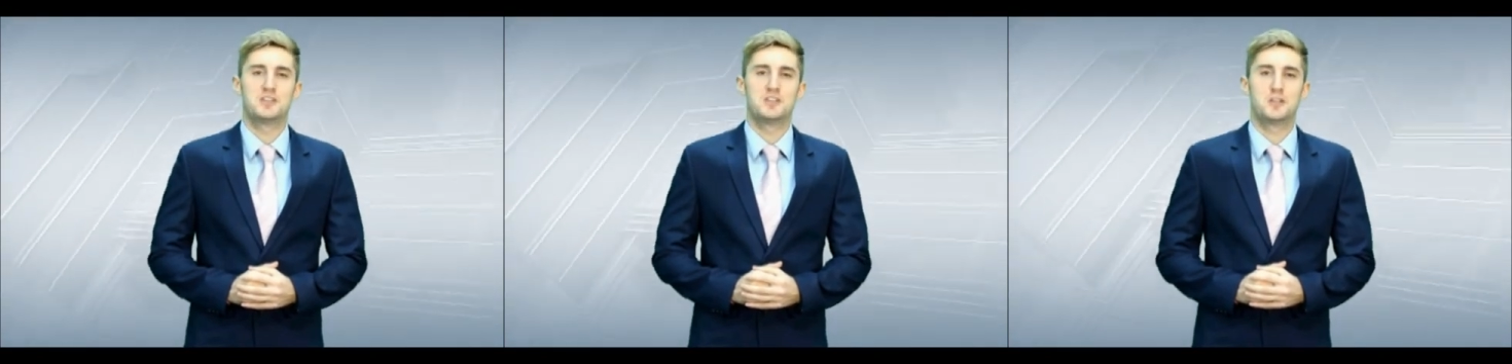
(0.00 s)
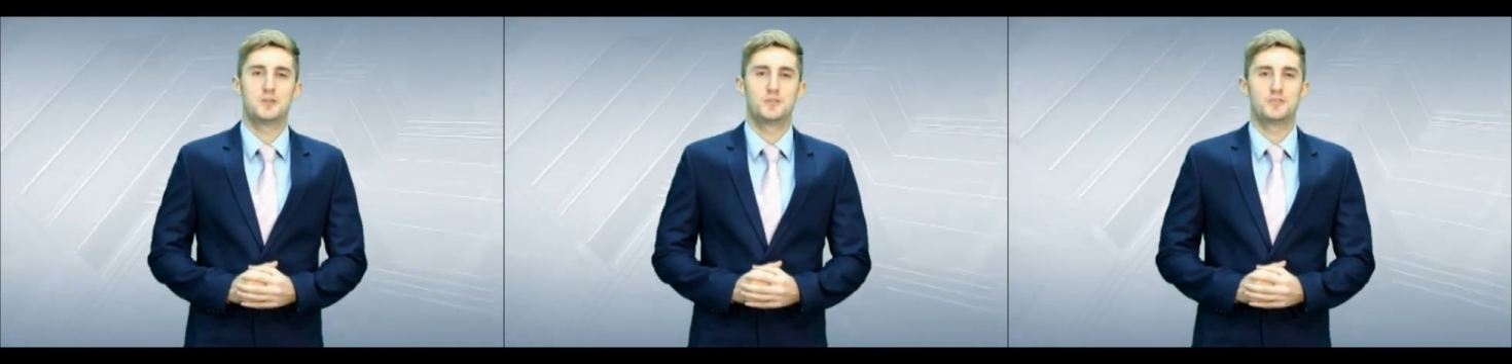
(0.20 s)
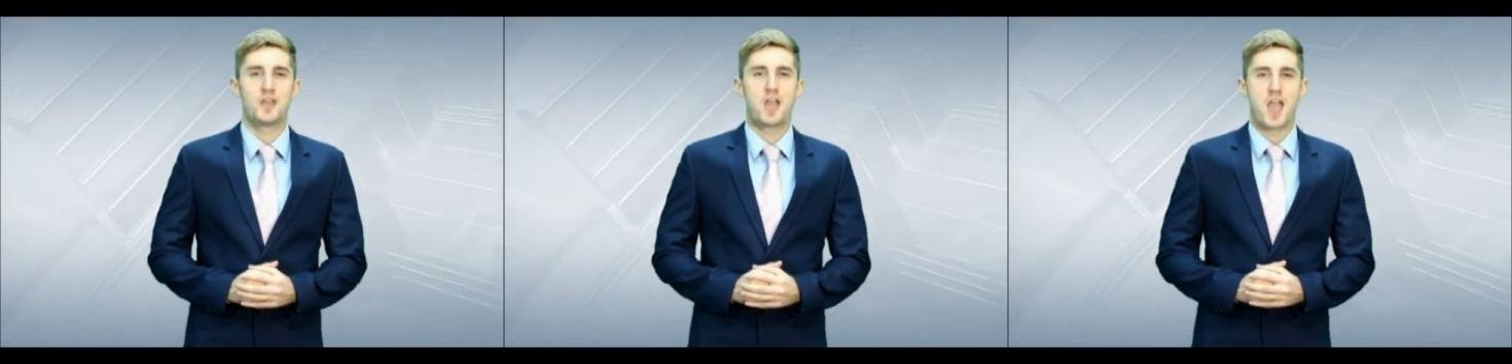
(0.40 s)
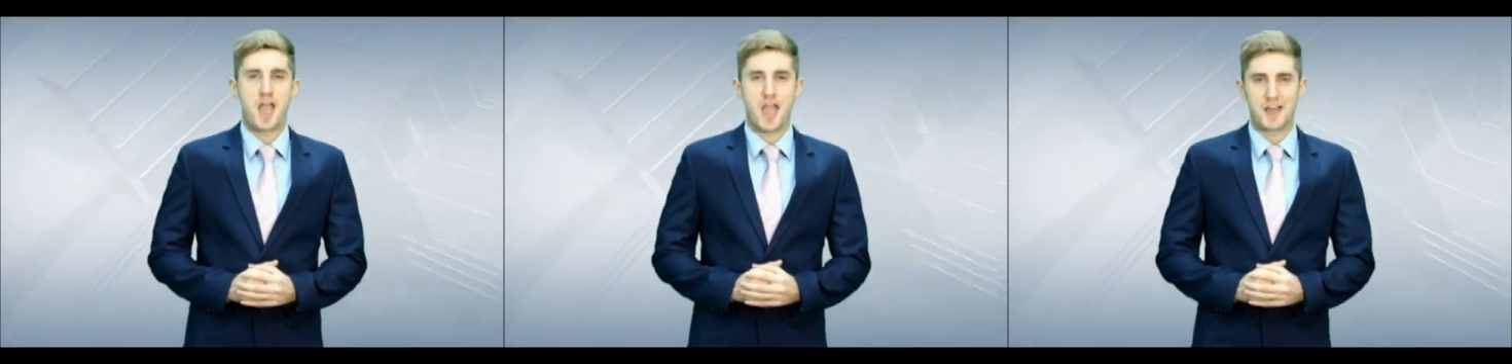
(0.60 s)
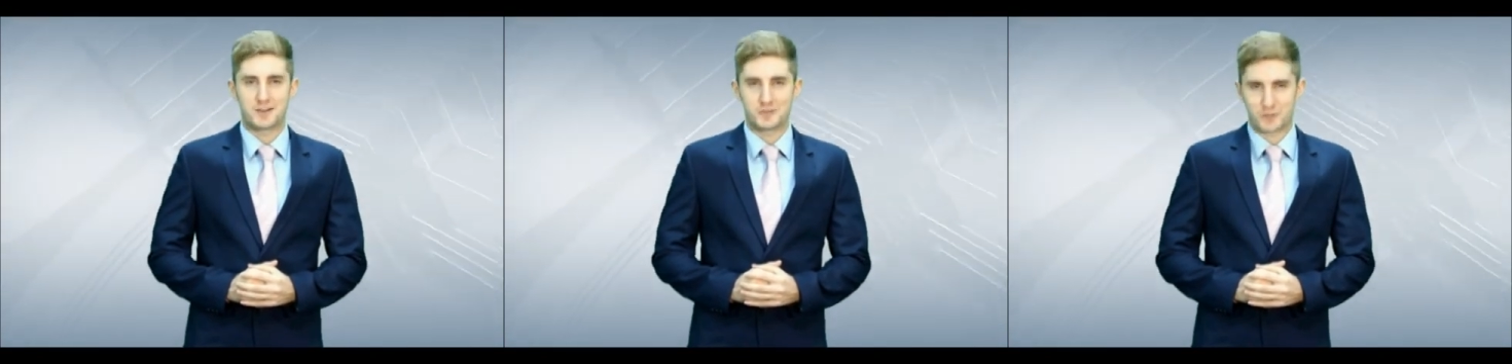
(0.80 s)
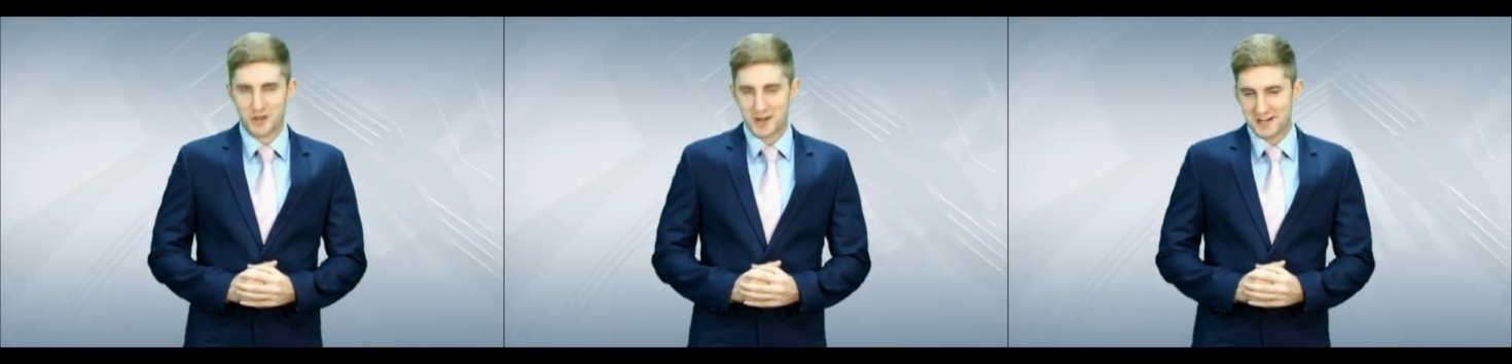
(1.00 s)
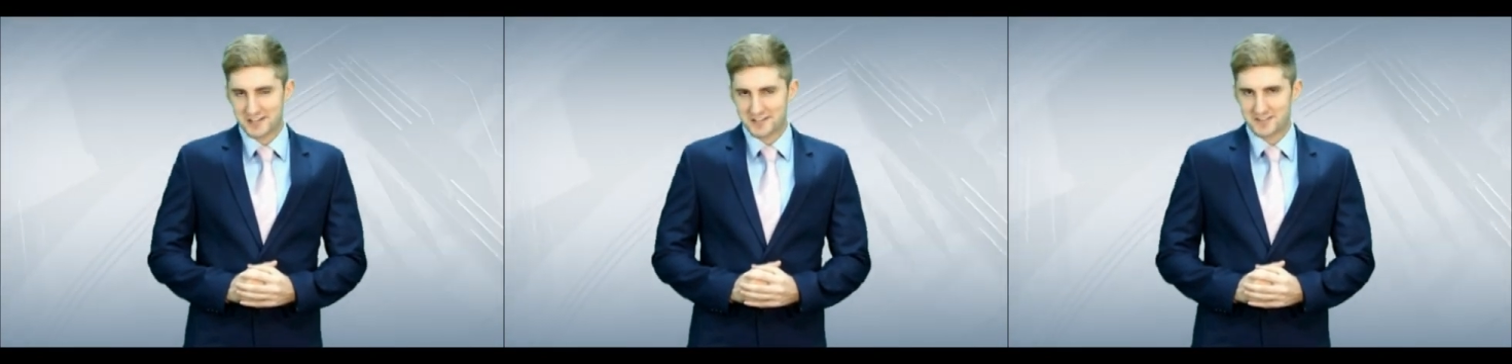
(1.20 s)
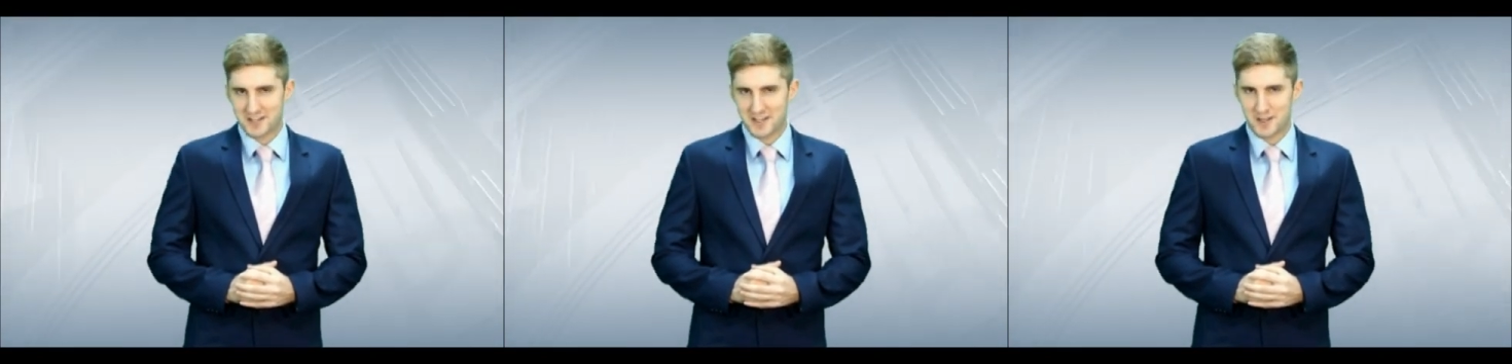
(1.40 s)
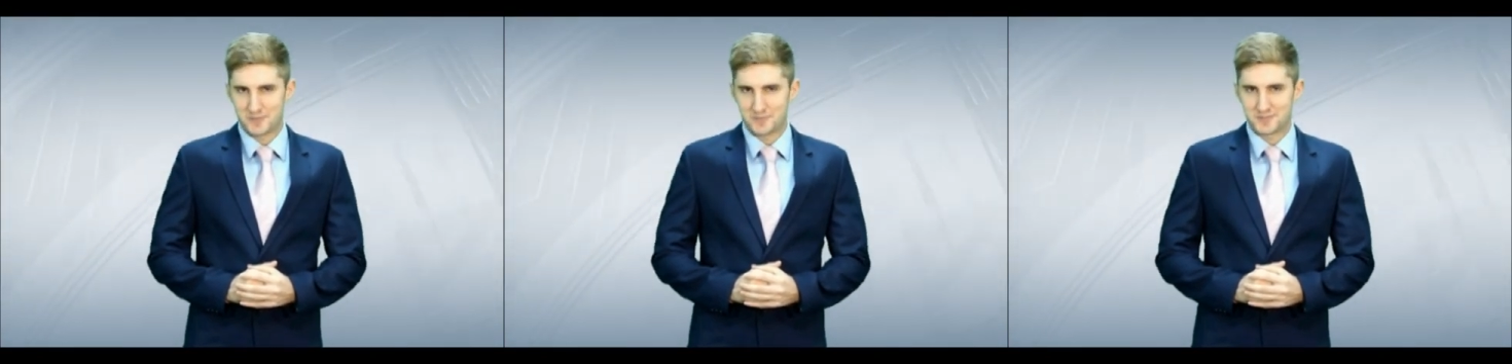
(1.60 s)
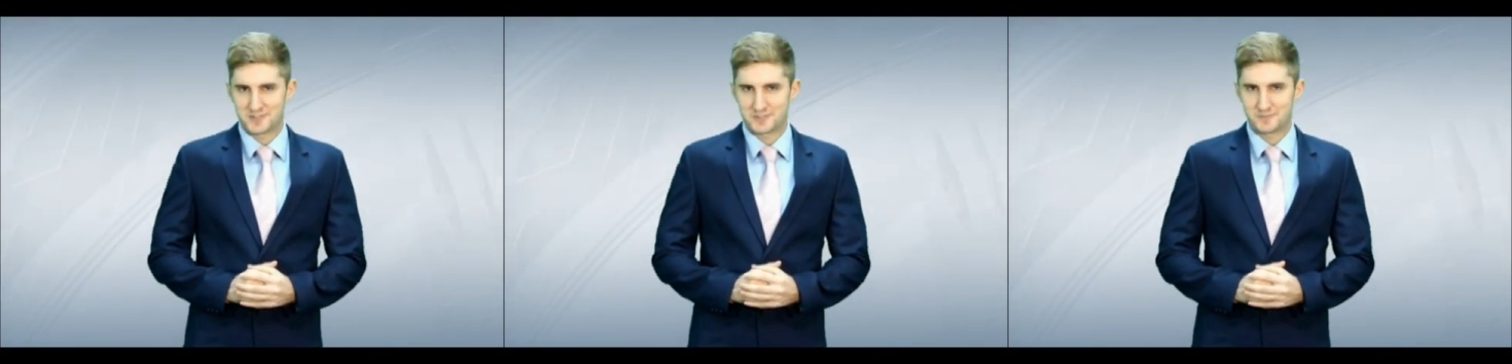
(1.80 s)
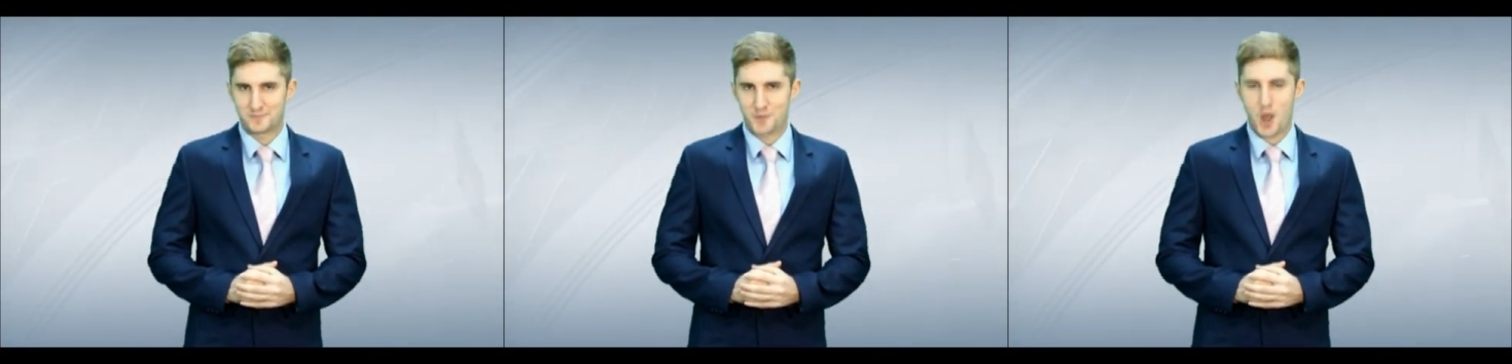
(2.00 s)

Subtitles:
news and trading tips.